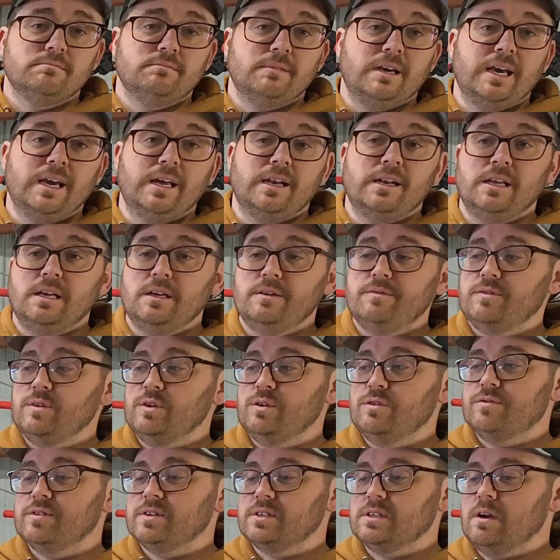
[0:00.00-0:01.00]
And if
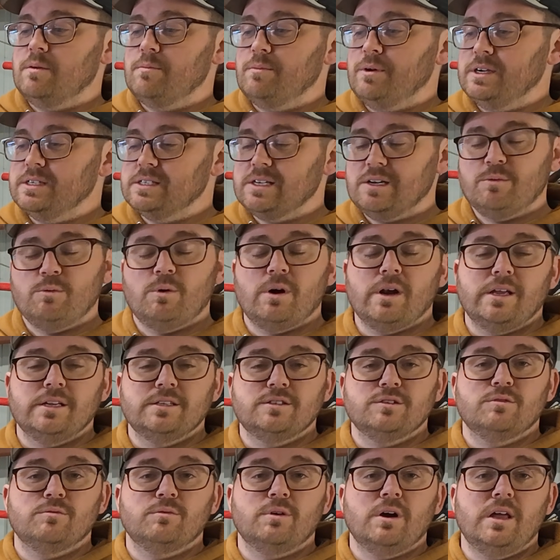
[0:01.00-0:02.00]
you, for some reason, wanted
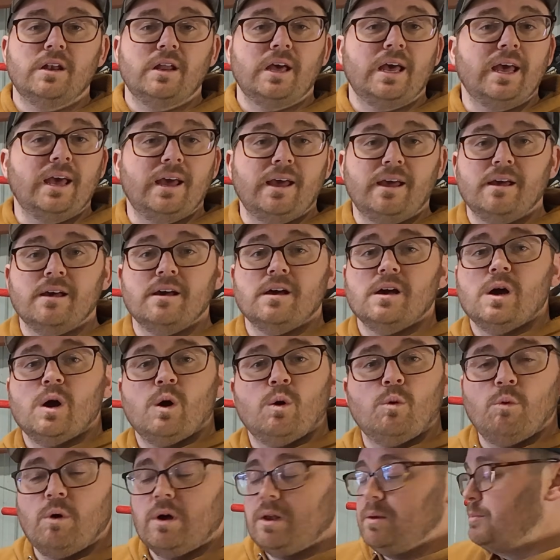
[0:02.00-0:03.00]
to run a
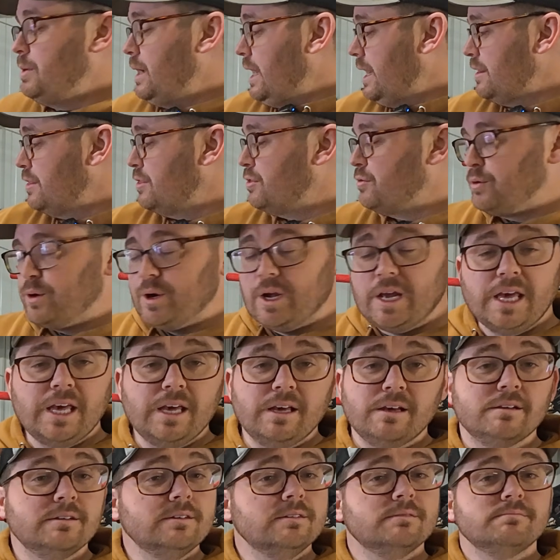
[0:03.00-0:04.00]
1x3,